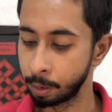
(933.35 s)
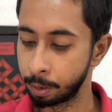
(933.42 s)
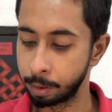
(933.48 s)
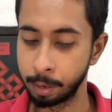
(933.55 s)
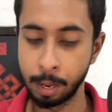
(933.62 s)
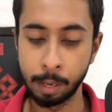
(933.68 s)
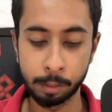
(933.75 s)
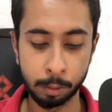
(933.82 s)

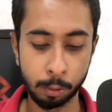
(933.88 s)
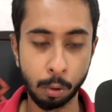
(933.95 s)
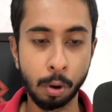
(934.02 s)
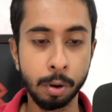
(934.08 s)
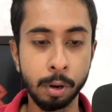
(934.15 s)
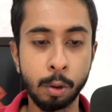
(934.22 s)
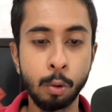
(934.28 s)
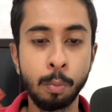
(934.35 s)
Next,
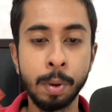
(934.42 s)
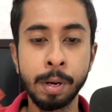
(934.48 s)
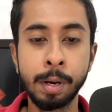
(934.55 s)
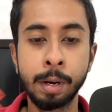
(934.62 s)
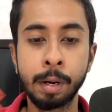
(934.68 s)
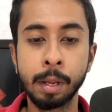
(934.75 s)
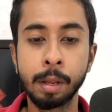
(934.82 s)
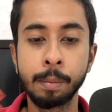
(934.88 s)
on
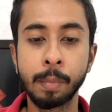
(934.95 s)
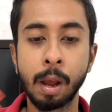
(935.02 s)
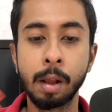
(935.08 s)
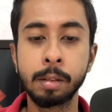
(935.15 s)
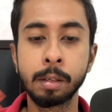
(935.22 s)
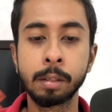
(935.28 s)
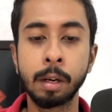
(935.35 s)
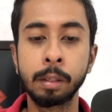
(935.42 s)
humidity, I'll
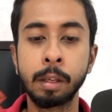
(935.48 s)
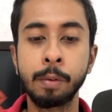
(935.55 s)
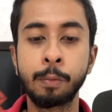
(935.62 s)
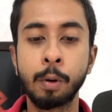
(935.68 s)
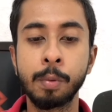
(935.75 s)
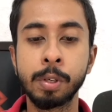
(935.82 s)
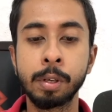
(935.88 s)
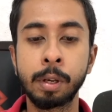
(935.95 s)
just write the
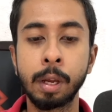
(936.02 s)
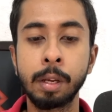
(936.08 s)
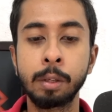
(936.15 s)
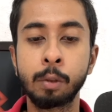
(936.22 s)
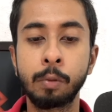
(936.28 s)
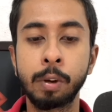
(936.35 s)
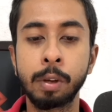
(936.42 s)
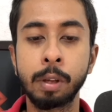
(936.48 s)
information gains
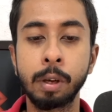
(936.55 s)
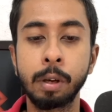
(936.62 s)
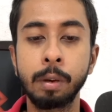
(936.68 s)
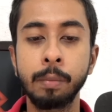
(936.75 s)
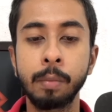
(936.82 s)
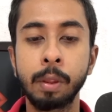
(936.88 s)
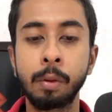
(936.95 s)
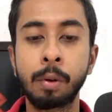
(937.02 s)
over here,
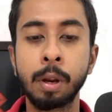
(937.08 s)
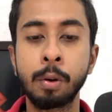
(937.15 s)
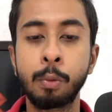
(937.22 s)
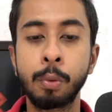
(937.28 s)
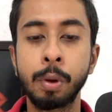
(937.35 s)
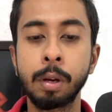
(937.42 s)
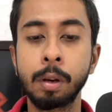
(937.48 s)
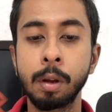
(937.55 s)
you can do
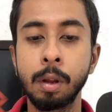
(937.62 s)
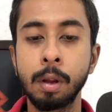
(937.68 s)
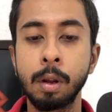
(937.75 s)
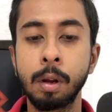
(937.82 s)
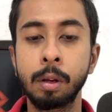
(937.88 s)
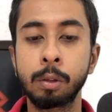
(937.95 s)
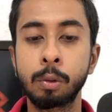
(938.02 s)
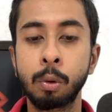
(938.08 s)
it.
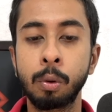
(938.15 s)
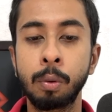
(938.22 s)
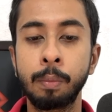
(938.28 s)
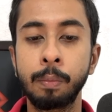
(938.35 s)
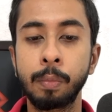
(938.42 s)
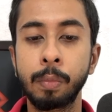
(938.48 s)
So